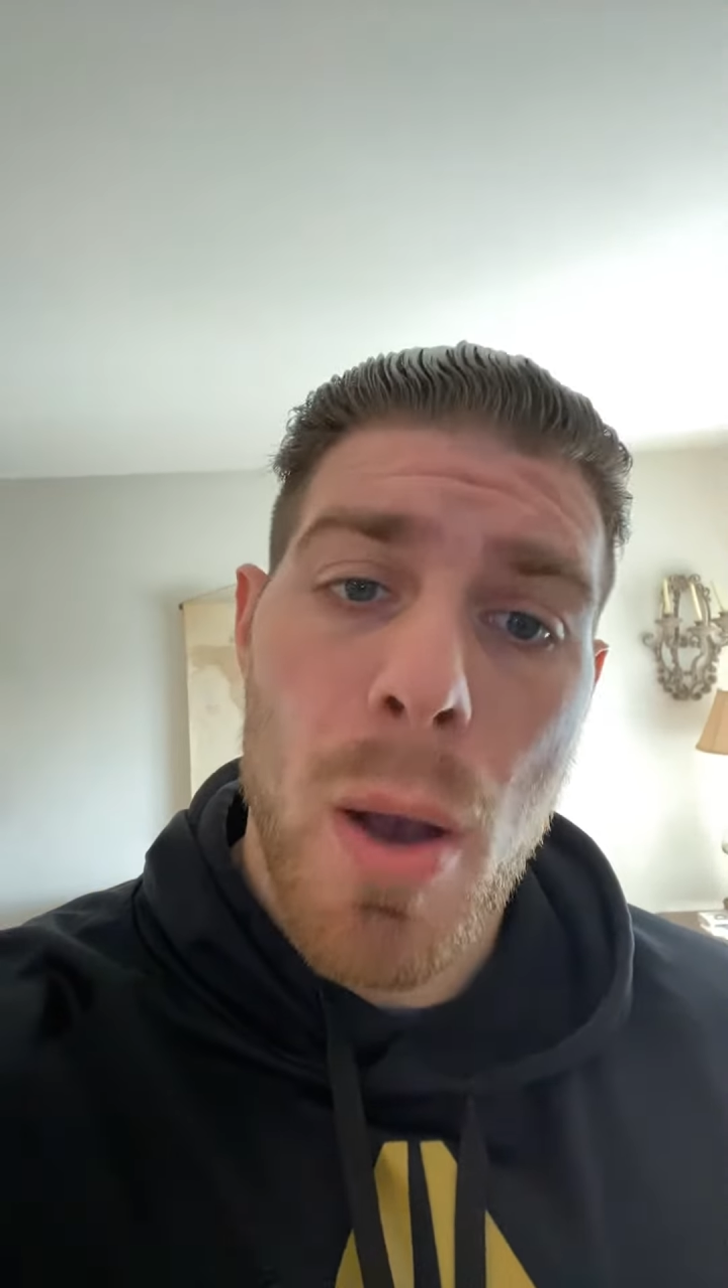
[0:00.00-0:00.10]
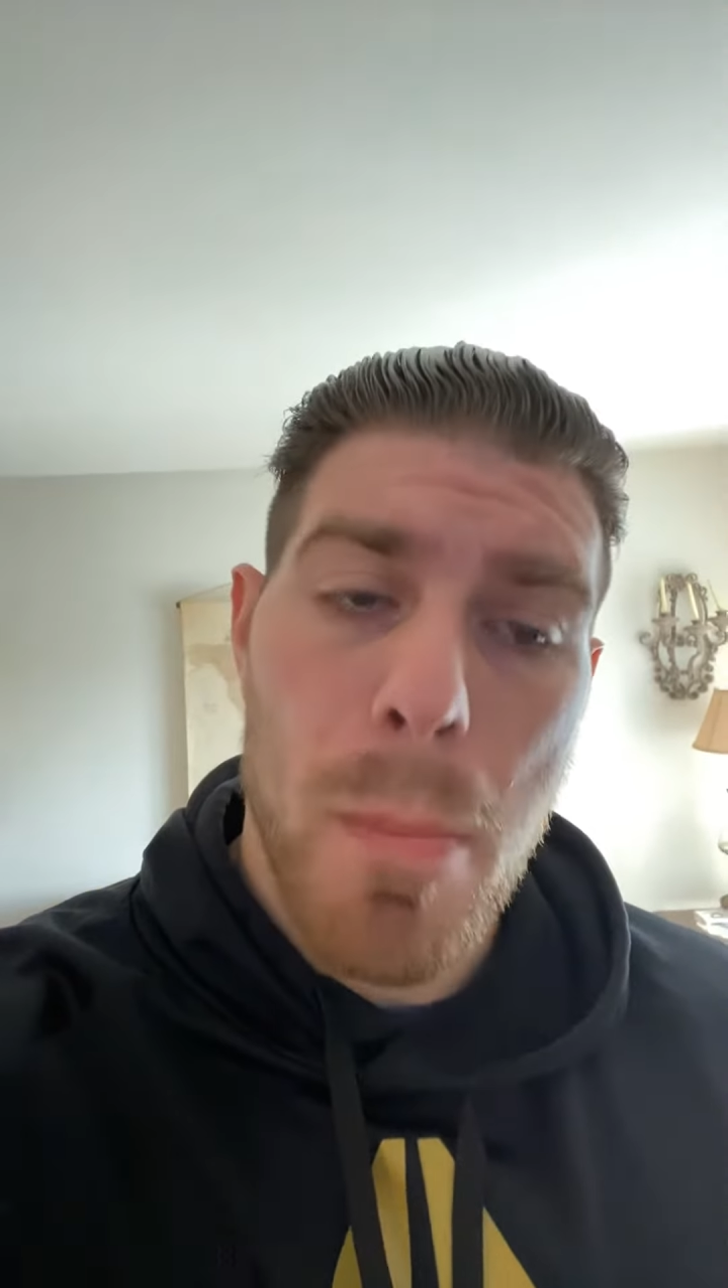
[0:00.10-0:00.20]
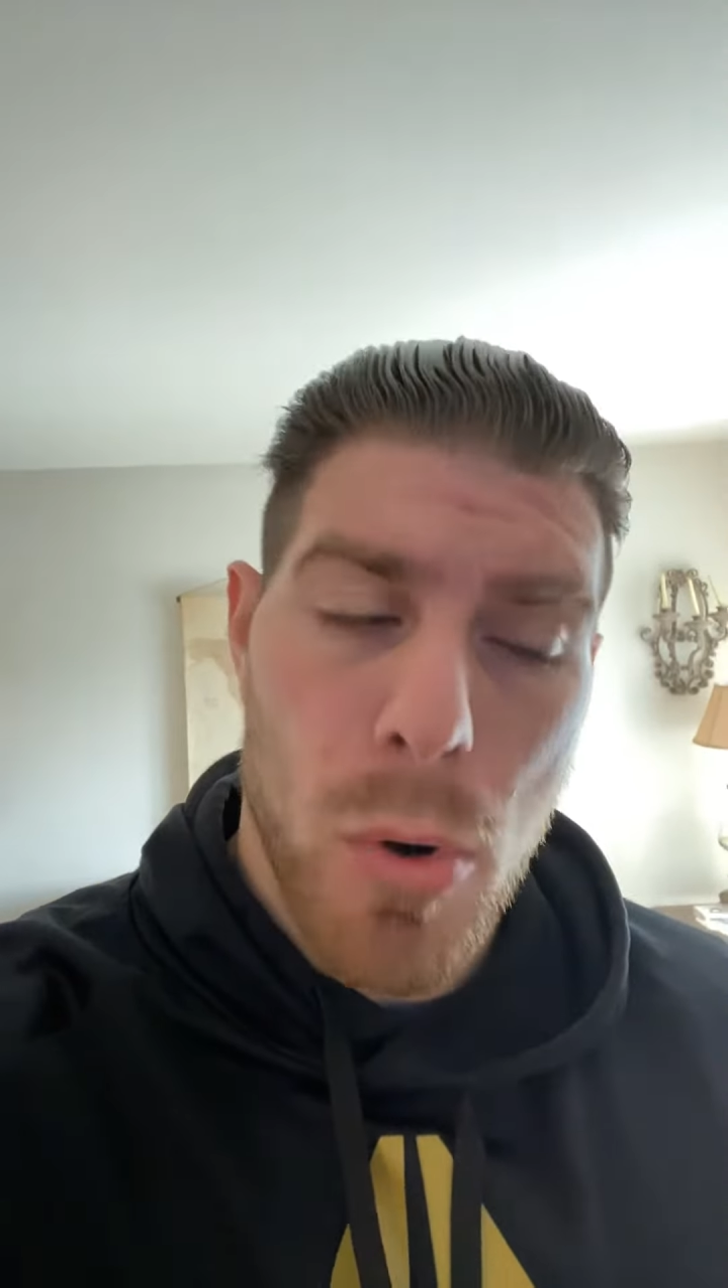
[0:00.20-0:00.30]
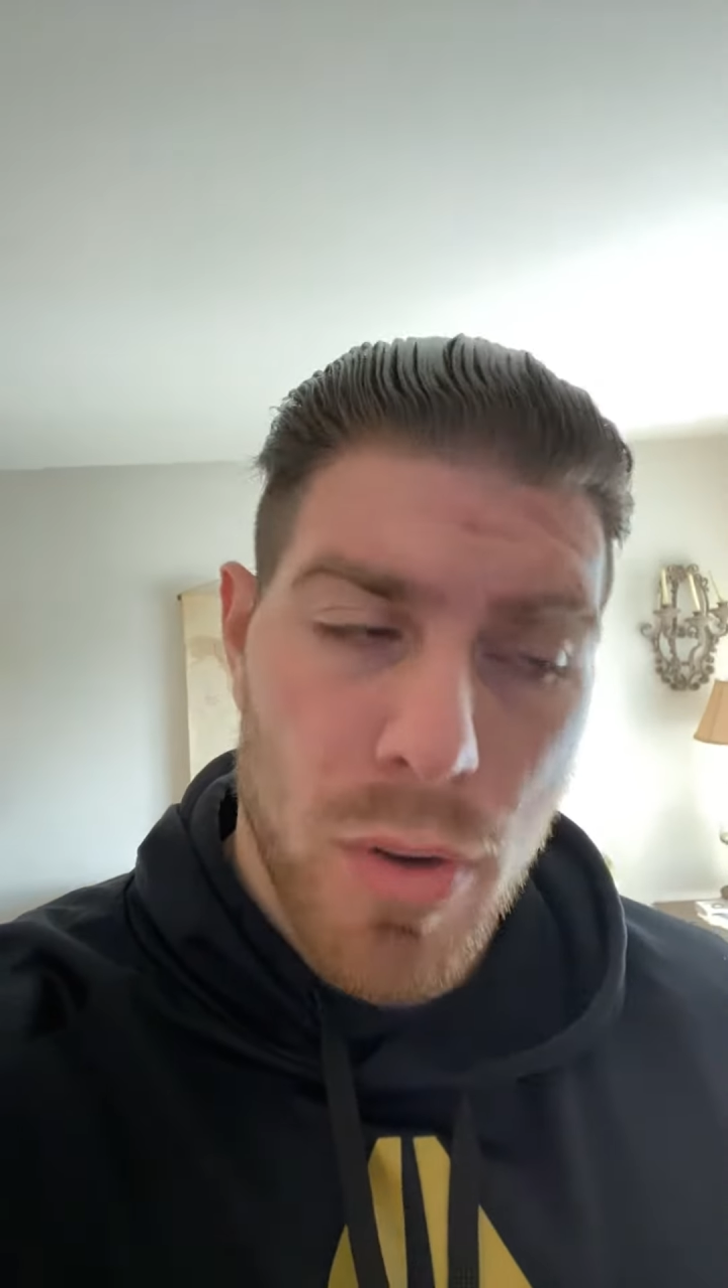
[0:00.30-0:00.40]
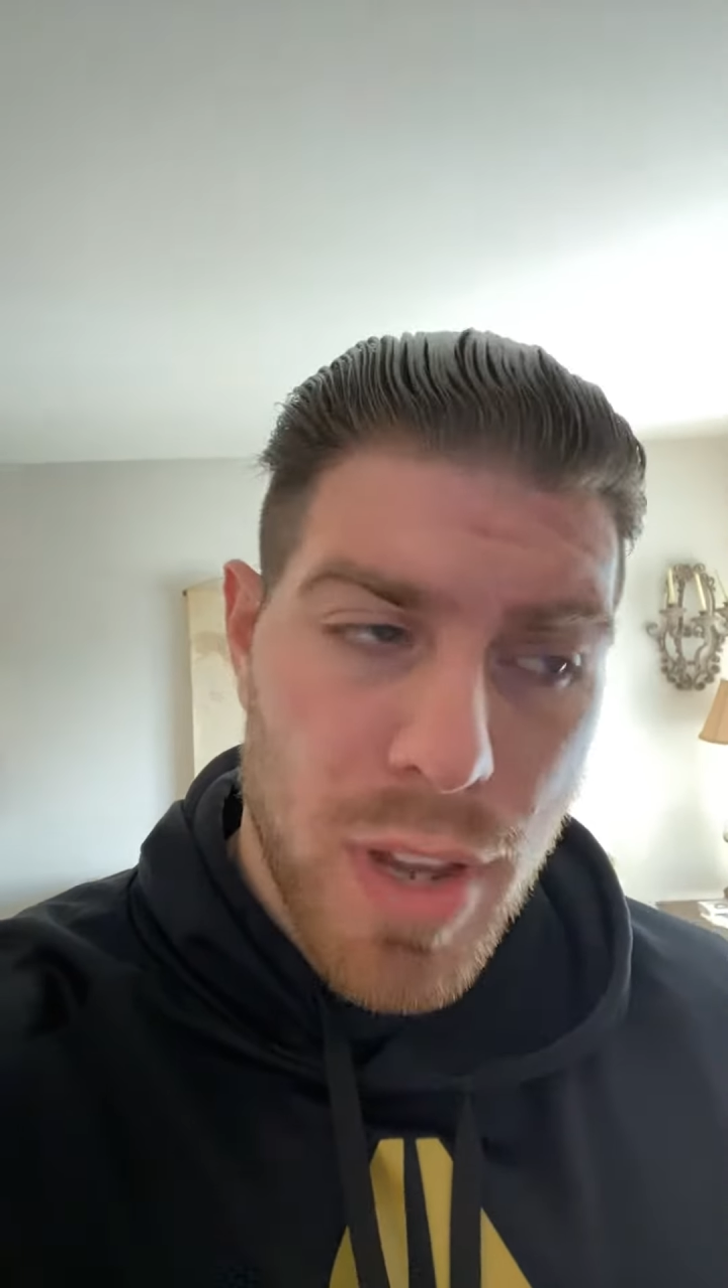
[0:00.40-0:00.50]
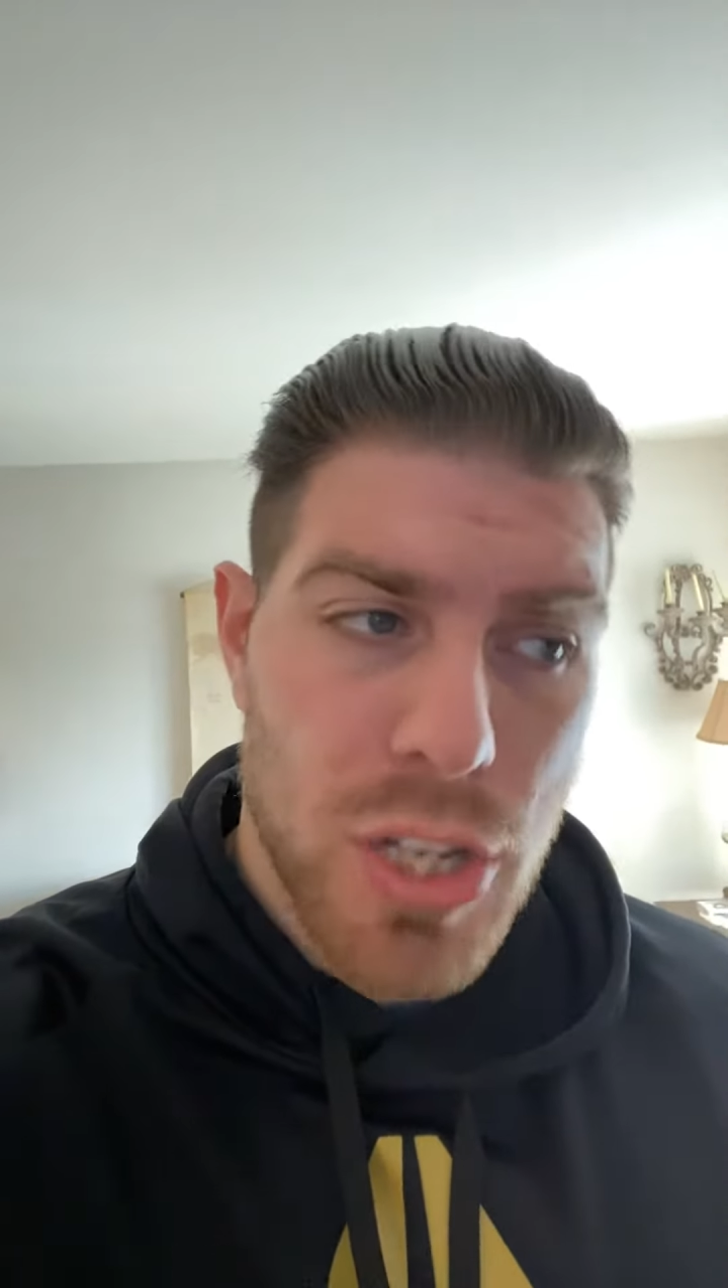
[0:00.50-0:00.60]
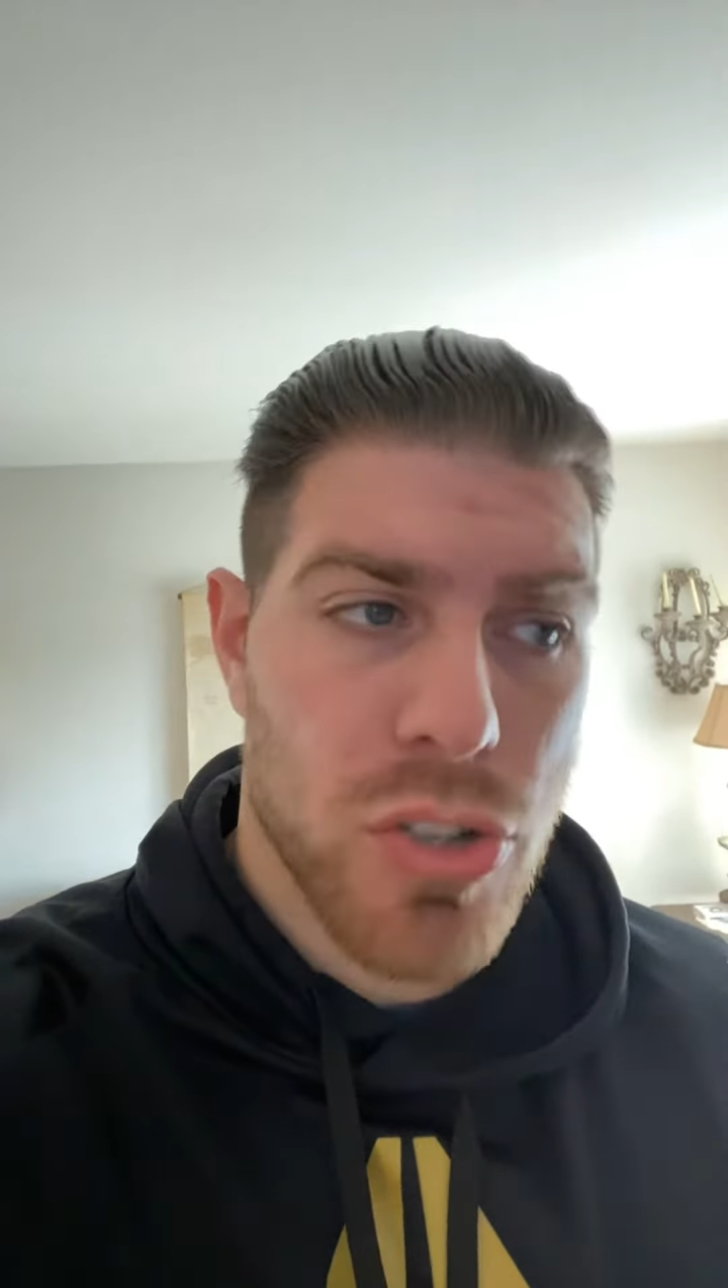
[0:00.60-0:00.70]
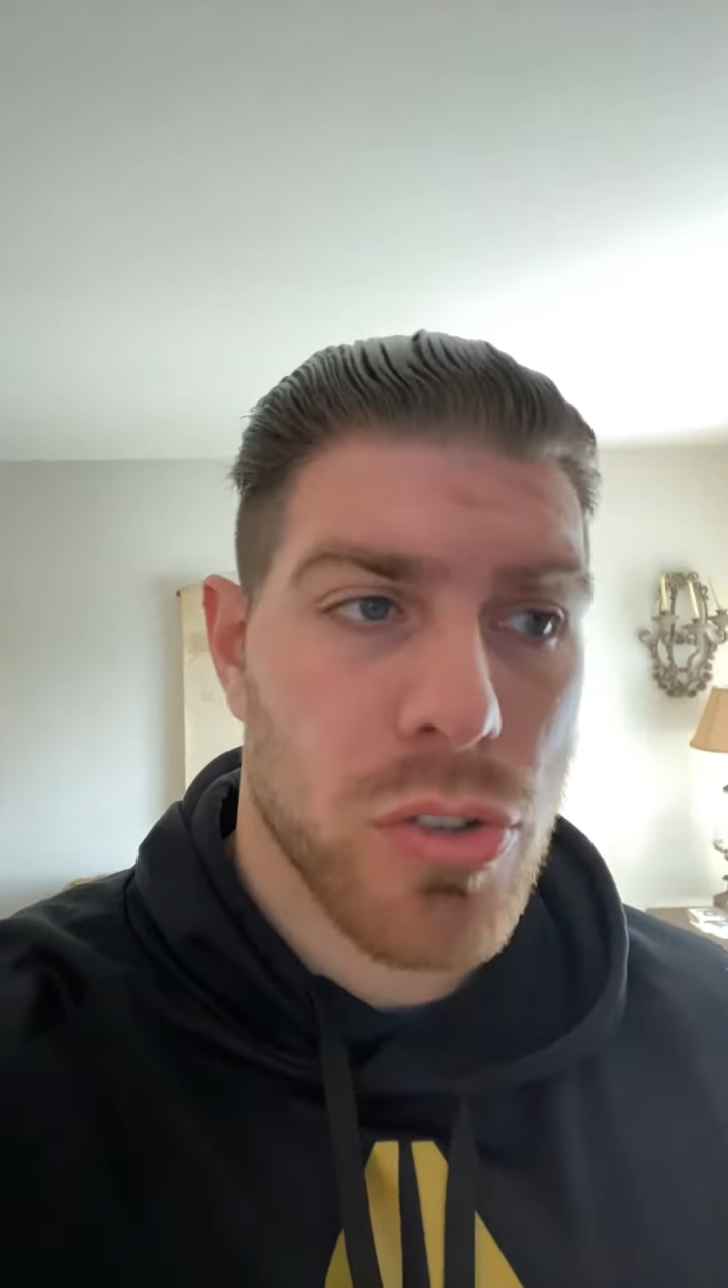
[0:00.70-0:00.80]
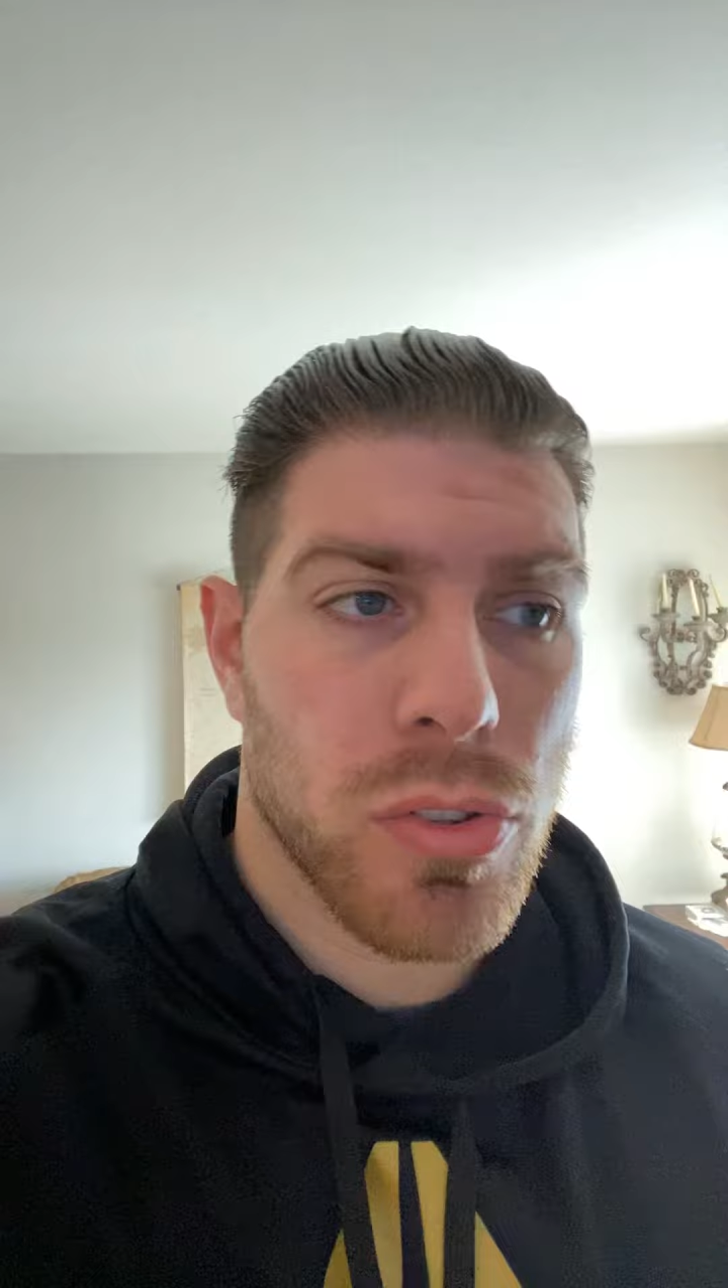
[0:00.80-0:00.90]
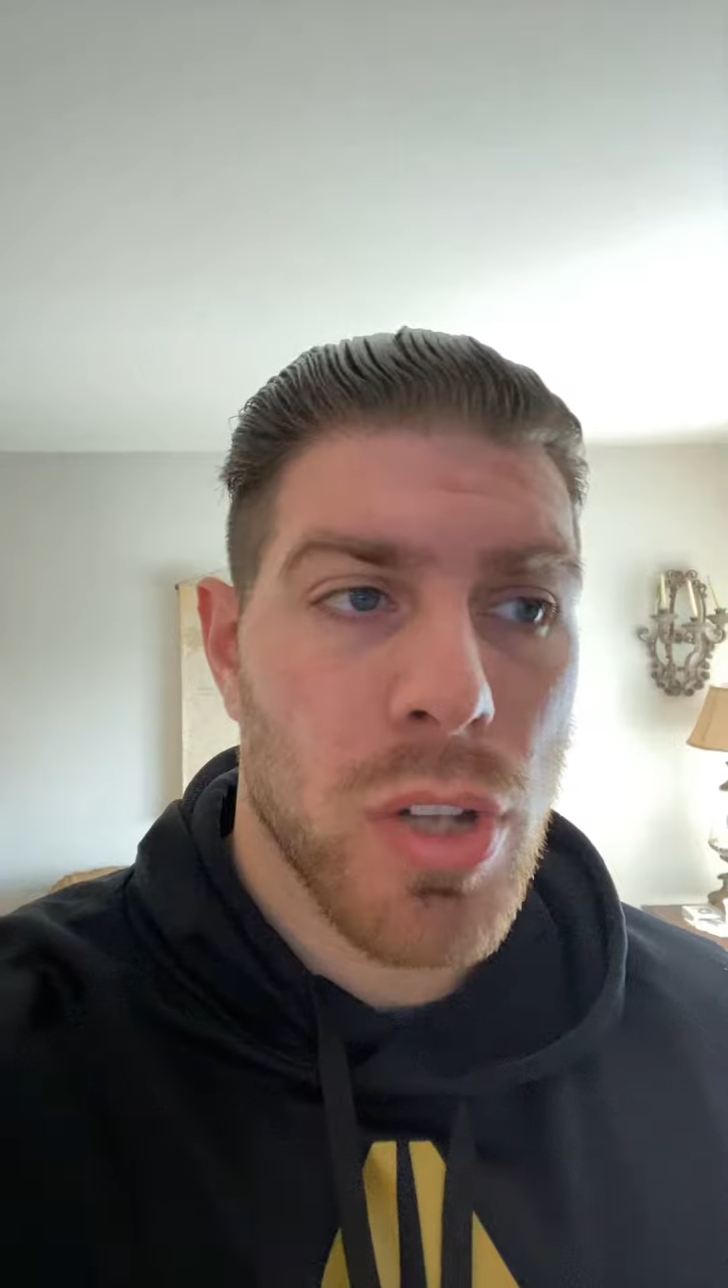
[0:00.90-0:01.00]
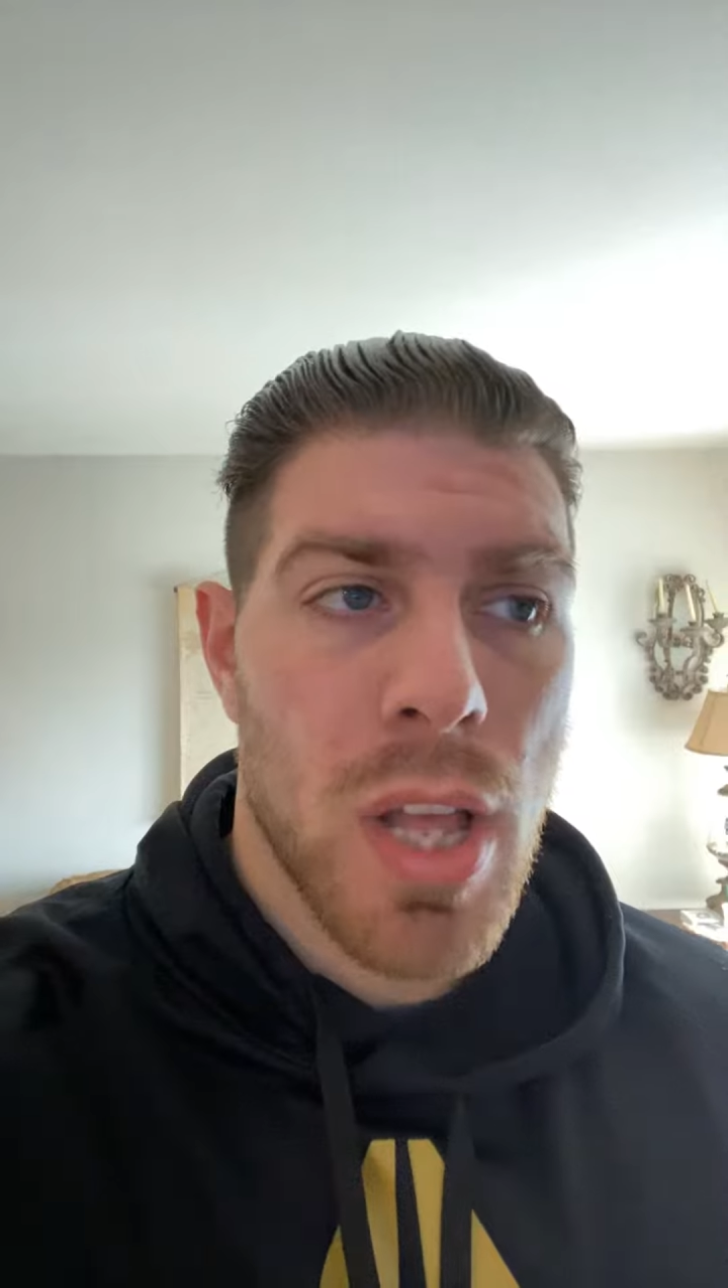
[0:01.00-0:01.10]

motivational